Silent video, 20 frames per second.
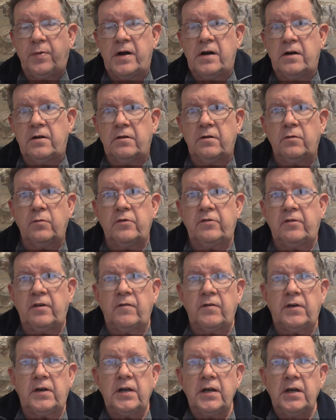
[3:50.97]
pound or
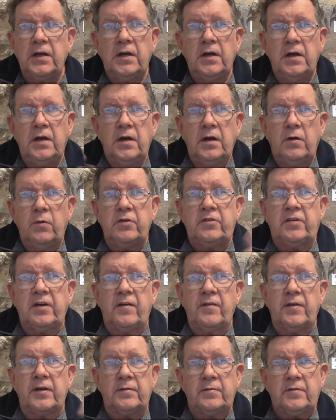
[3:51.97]
whichever
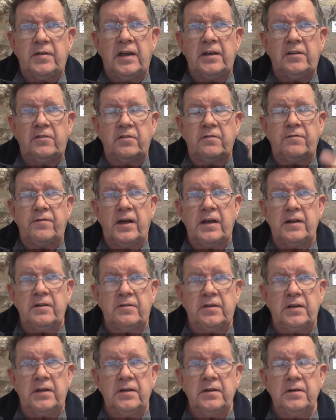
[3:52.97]
takes your
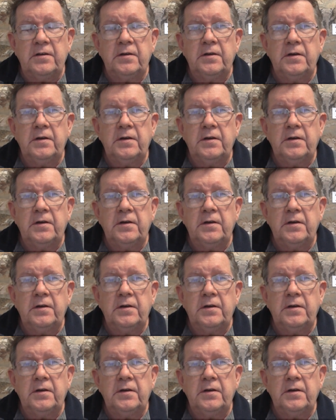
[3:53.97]
fancy.